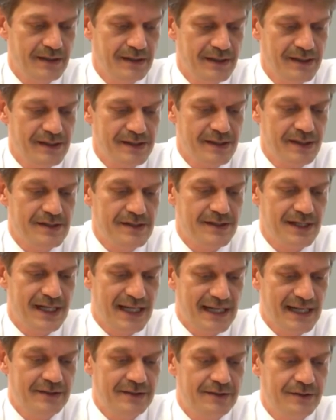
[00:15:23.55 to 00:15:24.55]
distance
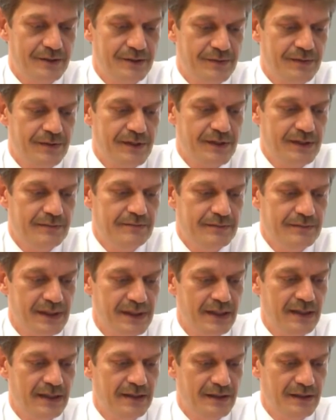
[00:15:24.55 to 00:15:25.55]
r of the
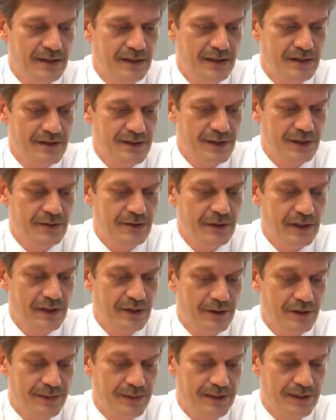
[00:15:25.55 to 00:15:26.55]
uh, circular
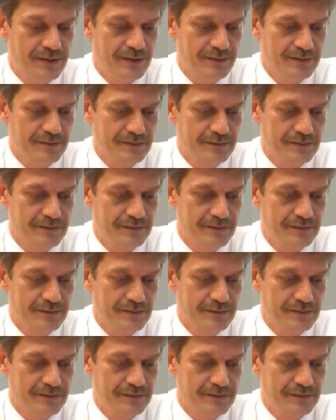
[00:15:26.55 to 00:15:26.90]
orbit.